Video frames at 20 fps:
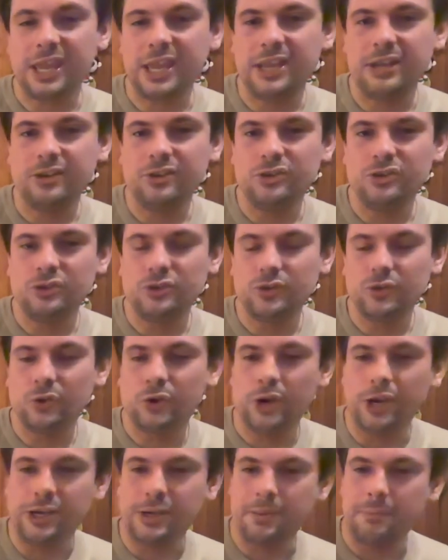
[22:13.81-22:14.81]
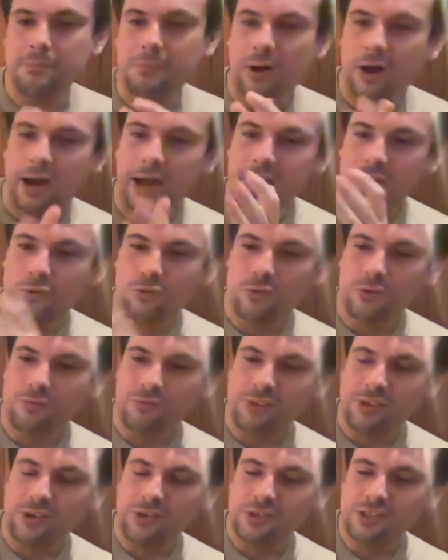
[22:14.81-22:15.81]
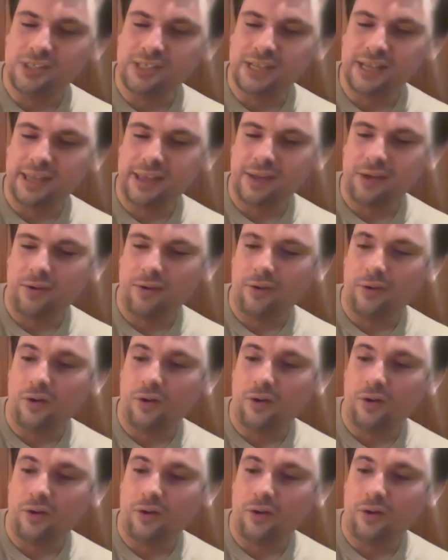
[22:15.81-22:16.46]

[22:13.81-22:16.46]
enjoyed my review today